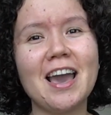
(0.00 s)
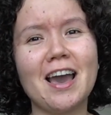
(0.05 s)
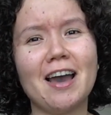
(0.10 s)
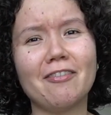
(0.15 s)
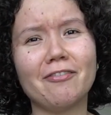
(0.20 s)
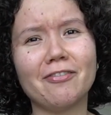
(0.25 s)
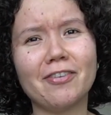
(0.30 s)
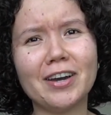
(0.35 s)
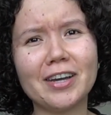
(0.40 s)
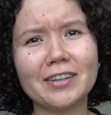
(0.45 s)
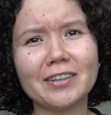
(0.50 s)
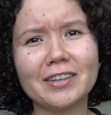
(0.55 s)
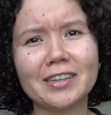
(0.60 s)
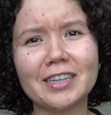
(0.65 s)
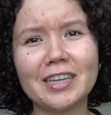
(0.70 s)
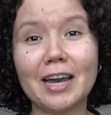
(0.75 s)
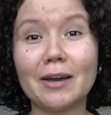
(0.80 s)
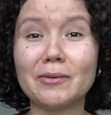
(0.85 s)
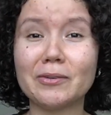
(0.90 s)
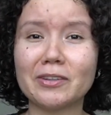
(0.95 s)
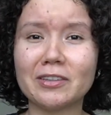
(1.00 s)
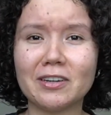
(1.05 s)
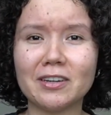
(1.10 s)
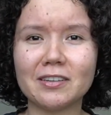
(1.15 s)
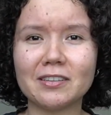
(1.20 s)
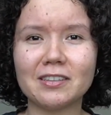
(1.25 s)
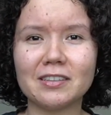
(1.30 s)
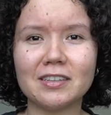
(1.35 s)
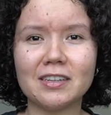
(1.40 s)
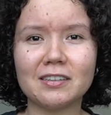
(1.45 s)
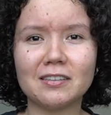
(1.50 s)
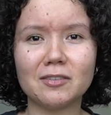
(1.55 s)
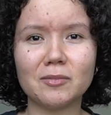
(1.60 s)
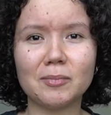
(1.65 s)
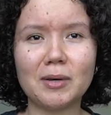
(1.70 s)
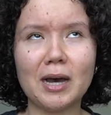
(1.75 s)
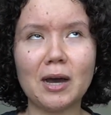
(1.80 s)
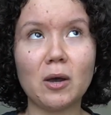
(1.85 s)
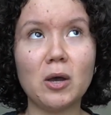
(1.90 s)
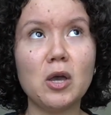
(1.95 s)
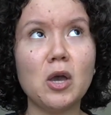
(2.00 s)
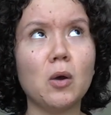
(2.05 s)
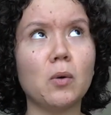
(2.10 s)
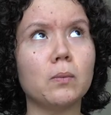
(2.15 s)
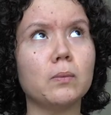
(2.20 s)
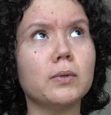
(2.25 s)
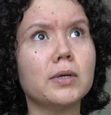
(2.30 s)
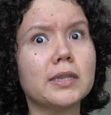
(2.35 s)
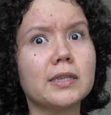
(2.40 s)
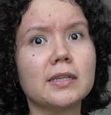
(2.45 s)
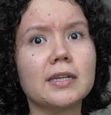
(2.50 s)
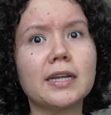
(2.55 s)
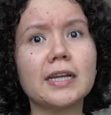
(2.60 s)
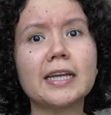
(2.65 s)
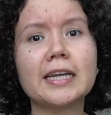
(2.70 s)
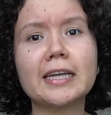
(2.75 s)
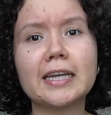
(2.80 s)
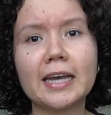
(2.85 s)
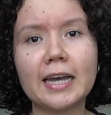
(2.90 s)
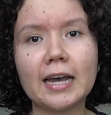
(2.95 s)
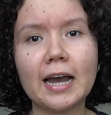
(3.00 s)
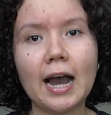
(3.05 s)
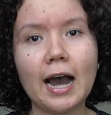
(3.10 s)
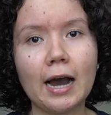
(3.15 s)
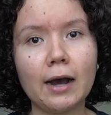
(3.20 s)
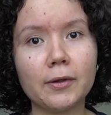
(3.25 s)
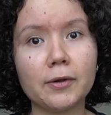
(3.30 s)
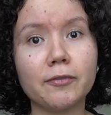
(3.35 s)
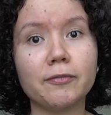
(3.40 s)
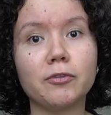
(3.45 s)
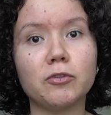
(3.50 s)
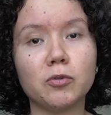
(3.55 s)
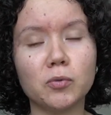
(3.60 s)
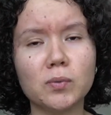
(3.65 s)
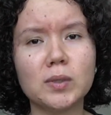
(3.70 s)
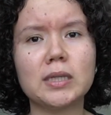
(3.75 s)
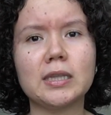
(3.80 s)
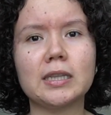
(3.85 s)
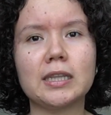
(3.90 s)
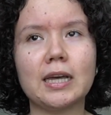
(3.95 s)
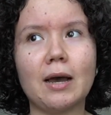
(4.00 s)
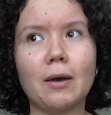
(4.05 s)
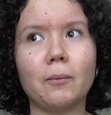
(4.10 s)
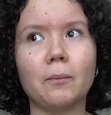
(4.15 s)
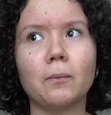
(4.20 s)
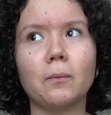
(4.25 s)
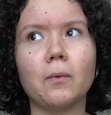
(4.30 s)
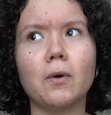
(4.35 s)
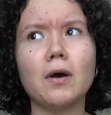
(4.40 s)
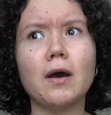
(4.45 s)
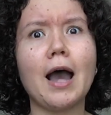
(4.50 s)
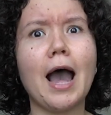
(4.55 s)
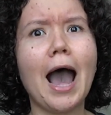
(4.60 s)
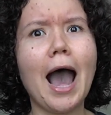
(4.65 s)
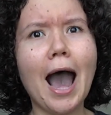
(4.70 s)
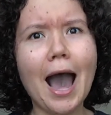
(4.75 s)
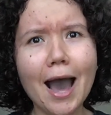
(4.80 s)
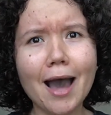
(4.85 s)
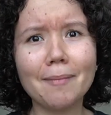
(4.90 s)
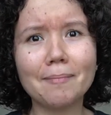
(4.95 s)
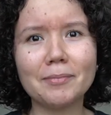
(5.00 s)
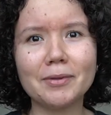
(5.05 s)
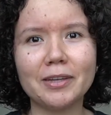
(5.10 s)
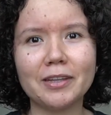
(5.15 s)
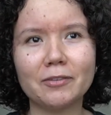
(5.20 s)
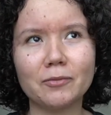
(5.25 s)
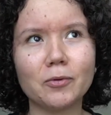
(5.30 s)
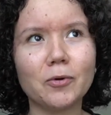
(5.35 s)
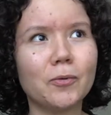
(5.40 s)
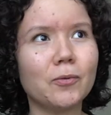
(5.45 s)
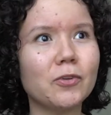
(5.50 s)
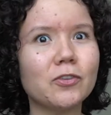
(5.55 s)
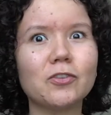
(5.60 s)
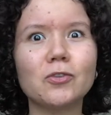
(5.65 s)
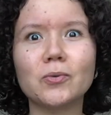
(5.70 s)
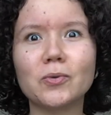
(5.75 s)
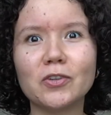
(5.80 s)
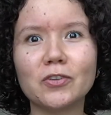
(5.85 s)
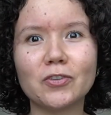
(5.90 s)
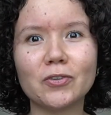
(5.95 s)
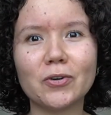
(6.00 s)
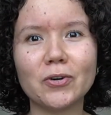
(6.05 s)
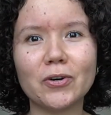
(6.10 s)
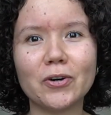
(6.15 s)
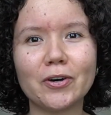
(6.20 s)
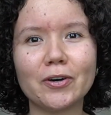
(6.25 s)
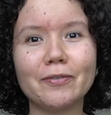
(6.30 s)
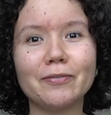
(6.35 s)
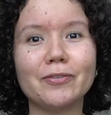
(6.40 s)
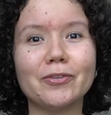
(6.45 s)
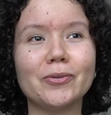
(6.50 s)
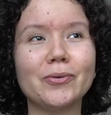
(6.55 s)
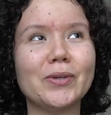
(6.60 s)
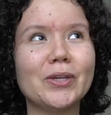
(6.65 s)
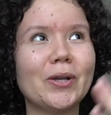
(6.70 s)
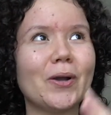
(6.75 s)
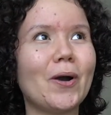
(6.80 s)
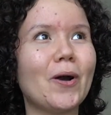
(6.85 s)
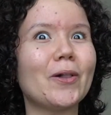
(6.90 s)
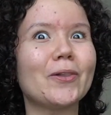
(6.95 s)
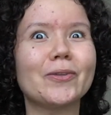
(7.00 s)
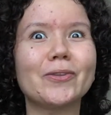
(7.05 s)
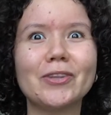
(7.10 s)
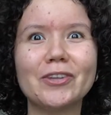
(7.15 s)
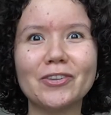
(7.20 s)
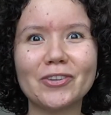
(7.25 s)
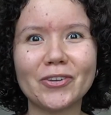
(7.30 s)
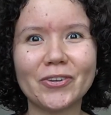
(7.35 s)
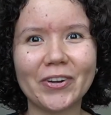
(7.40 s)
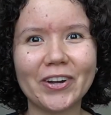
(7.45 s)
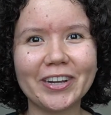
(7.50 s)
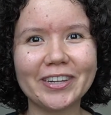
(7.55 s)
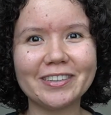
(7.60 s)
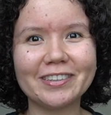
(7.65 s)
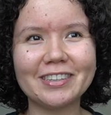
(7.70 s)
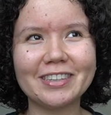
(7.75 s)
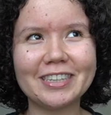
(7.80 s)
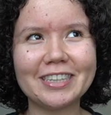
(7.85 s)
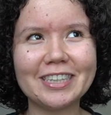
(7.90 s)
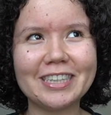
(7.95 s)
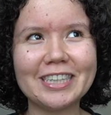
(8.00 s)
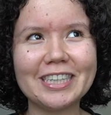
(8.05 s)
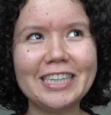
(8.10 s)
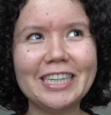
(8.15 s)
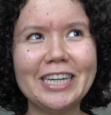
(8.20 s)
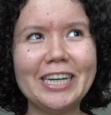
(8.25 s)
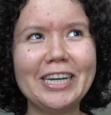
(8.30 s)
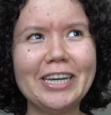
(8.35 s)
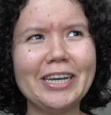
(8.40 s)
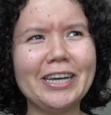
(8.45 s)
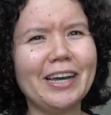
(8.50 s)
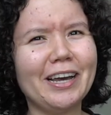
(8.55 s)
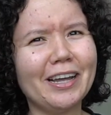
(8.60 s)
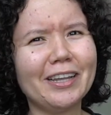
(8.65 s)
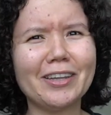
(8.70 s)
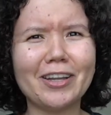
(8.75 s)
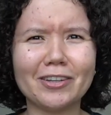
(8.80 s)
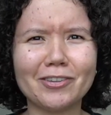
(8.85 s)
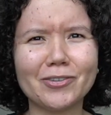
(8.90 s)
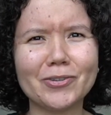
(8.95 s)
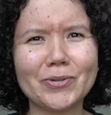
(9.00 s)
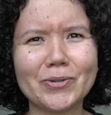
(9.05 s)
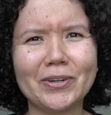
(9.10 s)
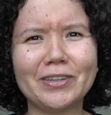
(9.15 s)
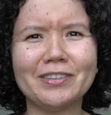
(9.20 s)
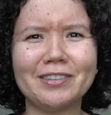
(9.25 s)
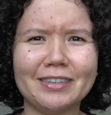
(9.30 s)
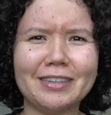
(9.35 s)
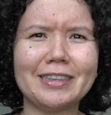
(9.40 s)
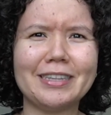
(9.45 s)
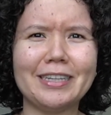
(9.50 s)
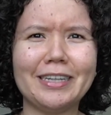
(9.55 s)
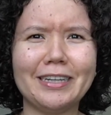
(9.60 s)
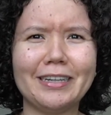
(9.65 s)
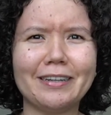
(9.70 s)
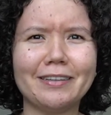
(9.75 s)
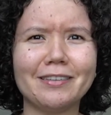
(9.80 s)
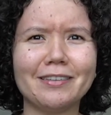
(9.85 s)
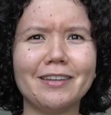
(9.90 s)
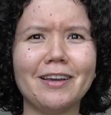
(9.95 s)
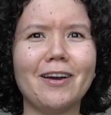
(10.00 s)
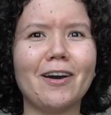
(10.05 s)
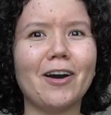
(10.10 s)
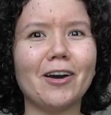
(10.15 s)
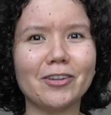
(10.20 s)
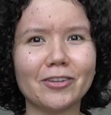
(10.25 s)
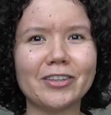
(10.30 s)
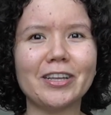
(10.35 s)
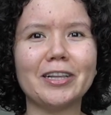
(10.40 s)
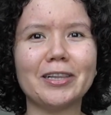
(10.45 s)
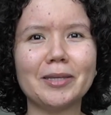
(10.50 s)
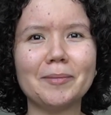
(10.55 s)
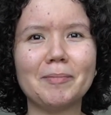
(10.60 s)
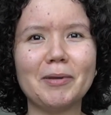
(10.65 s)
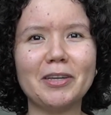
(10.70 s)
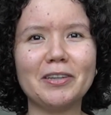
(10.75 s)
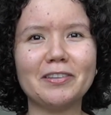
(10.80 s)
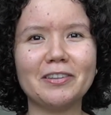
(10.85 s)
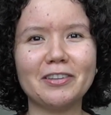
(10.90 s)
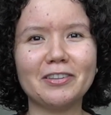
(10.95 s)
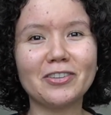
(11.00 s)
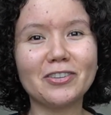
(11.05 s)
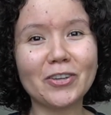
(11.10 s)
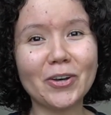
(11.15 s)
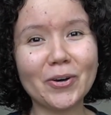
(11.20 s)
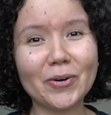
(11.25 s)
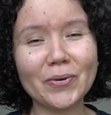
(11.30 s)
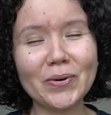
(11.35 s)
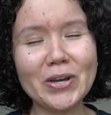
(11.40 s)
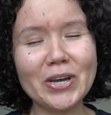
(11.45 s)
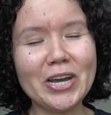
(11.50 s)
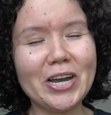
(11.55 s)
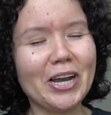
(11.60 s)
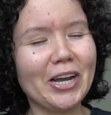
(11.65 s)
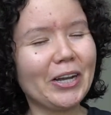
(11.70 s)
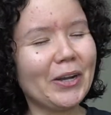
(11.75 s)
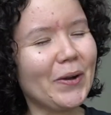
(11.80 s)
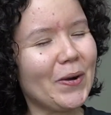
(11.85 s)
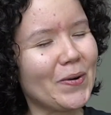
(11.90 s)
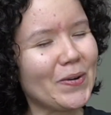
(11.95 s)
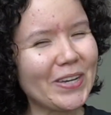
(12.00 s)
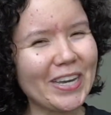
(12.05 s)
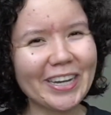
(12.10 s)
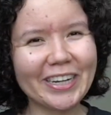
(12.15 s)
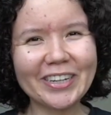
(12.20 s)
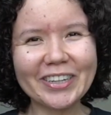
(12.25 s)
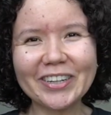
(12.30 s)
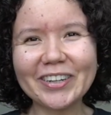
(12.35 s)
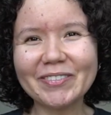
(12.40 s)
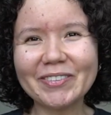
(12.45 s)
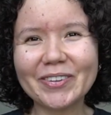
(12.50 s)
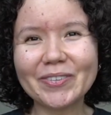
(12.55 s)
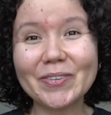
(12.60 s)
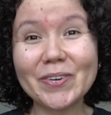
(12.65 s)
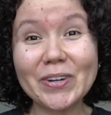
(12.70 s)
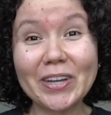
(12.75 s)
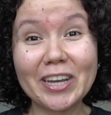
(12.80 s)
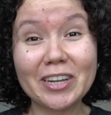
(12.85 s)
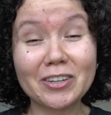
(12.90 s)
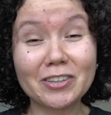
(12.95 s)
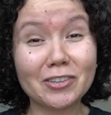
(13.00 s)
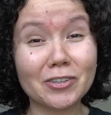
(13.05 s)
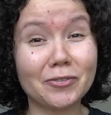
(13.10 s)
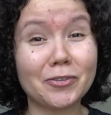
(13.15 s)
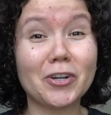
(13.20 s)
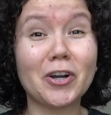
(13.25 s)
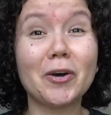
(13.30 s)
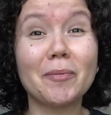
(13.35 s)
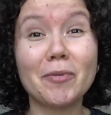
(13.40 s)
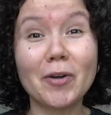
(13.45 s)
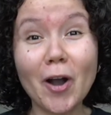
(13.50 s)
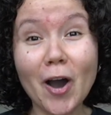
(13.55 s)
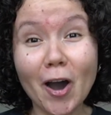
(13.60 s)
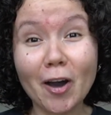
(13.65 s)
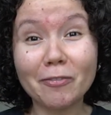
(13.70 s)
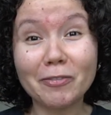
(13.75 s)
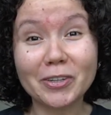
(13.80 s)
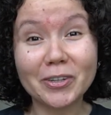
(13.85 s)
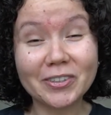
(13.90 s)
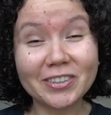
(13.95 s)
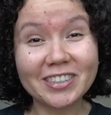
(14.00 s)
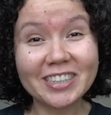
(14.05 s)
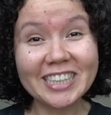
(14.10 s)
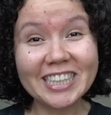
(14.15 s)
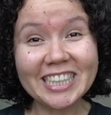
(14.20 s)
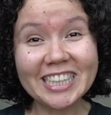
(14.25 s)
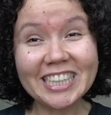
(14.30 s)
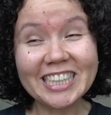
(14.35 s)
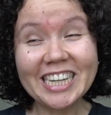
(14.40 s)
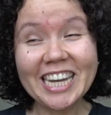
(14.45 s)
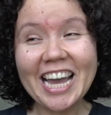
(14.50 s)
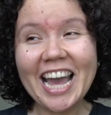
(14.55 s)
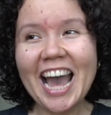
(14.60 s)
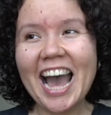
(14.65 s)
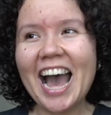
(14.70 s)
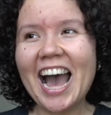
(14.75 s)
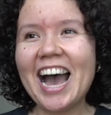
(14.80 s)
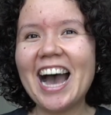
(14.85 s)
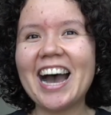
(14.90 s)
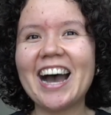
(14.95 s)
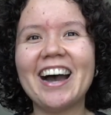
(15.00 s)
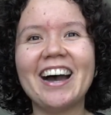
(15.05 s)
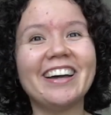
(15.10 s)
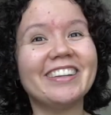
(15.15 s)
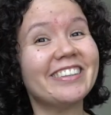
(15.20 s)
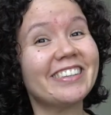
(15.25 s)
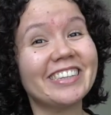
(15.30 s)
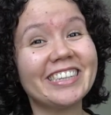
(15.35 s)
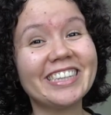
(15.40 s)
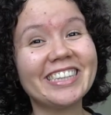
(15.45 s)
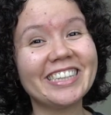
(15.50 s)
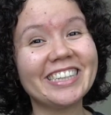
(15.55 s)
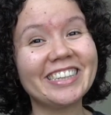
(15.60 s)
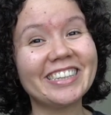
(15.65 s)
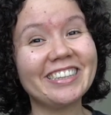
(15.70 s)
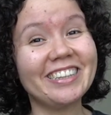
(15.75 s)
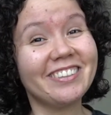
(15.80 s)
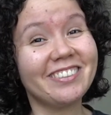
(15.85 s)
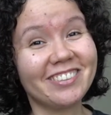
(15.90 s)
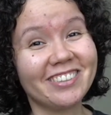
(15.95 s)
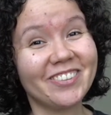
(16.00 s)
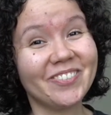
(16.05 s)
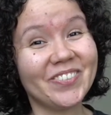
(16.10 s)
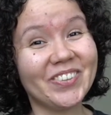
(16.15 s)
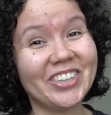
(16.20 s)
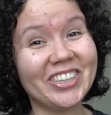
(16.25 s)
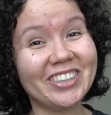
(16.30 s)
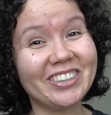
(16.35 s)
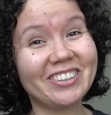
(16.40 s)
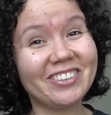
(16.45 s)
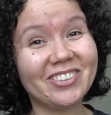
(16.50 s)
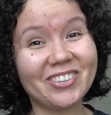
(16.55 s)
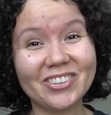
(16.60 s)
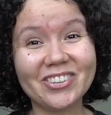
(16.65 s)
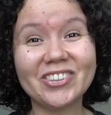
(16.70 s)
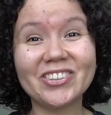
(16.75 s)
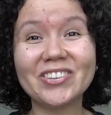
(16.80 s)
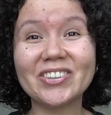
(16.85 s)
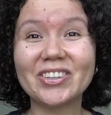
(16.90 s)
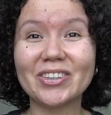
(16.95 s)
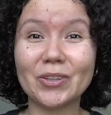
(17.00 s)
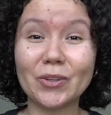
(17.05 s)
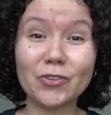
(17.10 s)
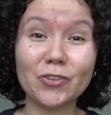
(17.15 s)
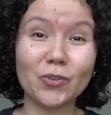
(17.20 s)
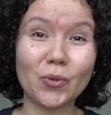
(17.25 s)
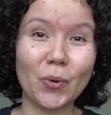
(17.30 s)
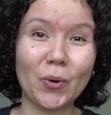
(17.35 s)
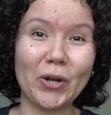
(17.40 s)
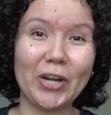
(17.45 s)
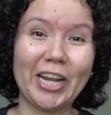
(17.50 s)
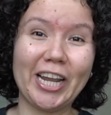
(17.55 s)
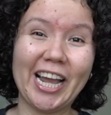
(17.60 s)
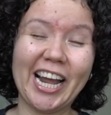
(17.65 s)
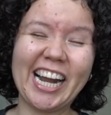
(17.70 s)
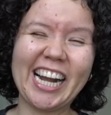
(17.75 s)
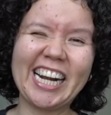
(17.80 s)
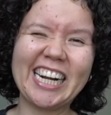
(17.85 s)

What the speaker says: And finally, I will talk to you guys about what did I get out of doing that? What happened? What was the result of doing all of these crazy and not so crazy things on a daily basis? So go get comfortable, get yourself a cup of coffee or tea, and let's jump into the story.